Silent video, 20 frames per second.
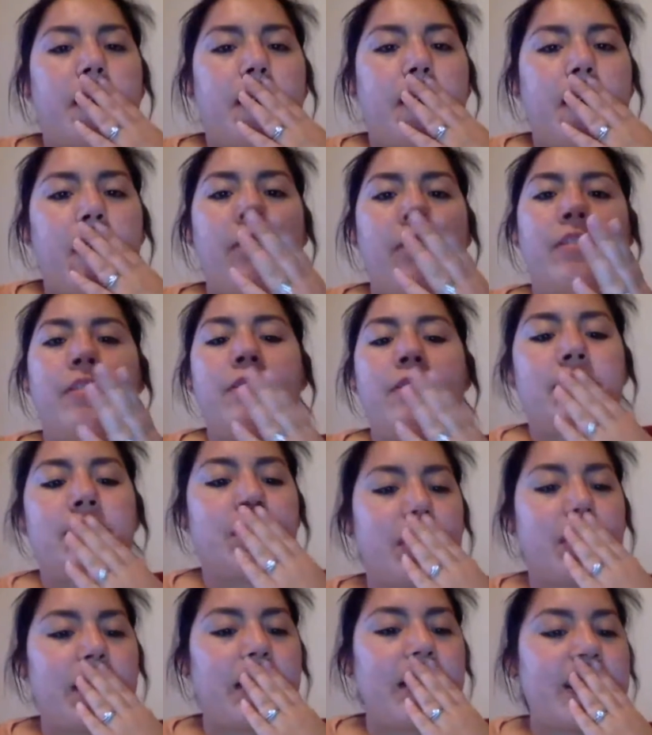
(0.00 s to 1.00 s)
oh,
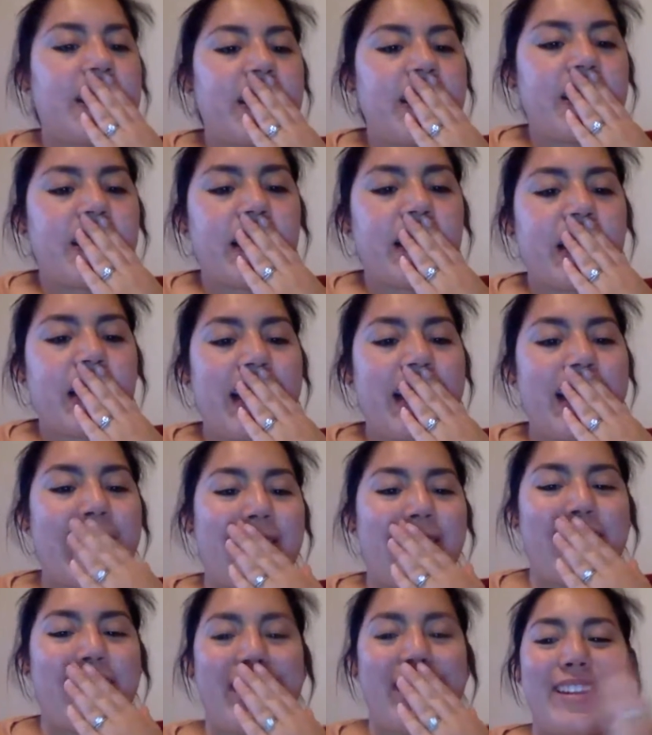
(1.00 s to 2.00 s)
sorry. I
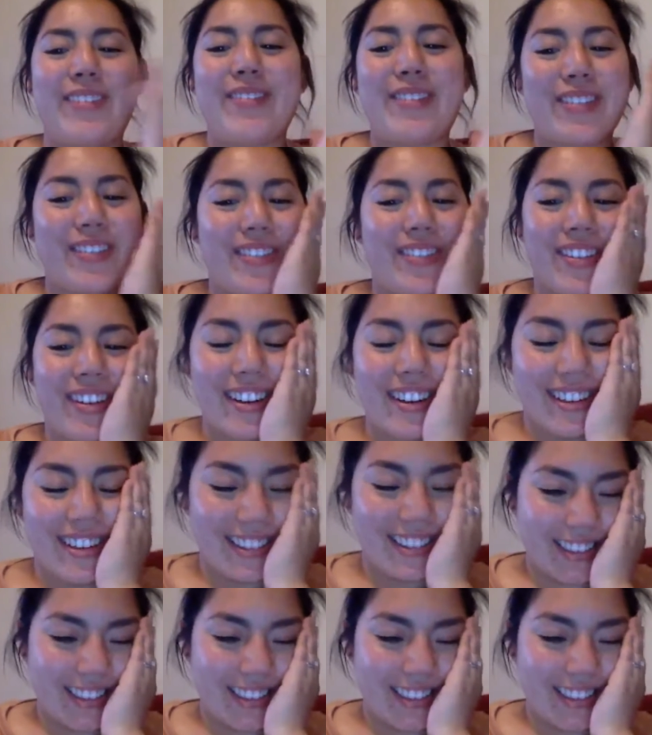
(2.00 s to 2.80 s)
could read number 4.